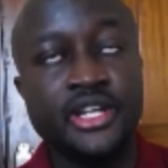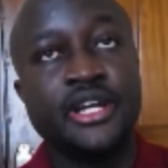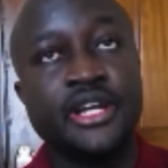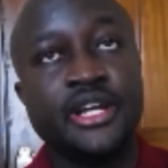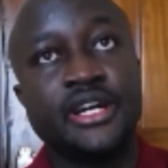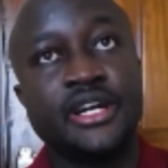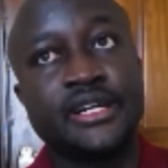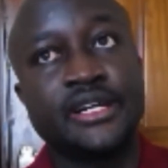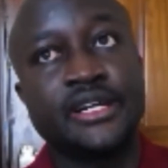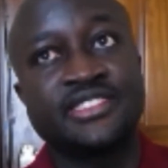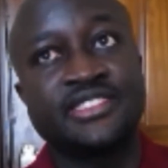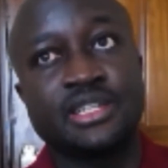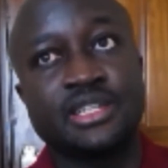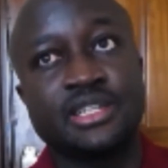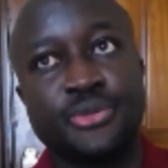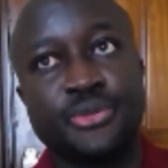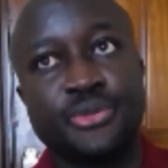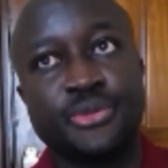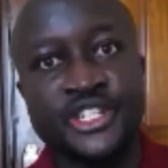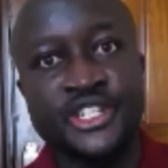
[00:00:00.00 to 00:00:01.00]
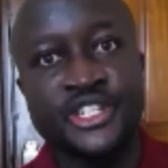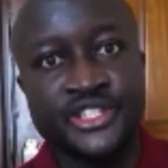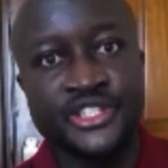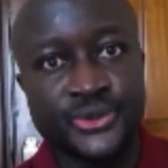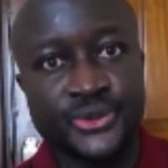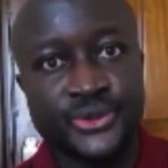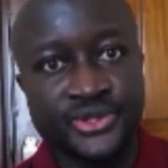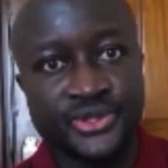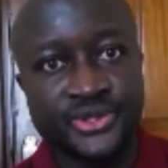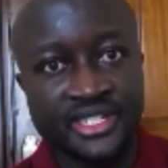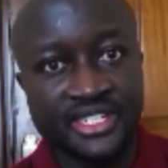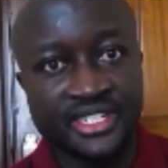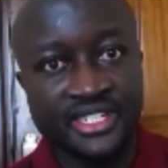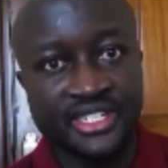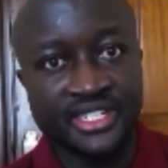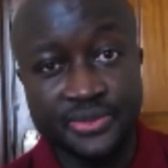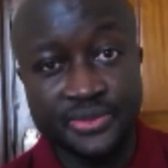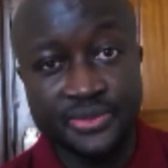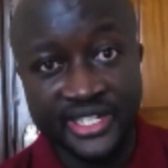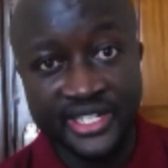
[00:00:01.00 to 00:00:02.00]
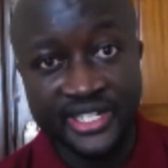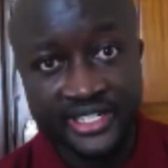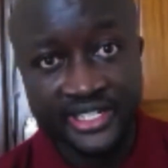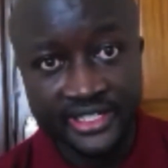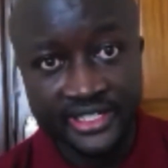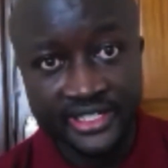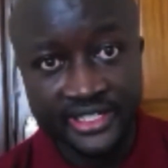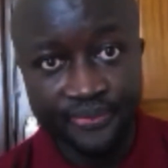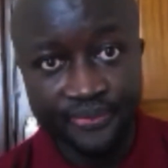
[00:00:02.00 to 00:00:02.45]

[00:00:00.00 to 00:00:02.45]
At some point, it was suspended.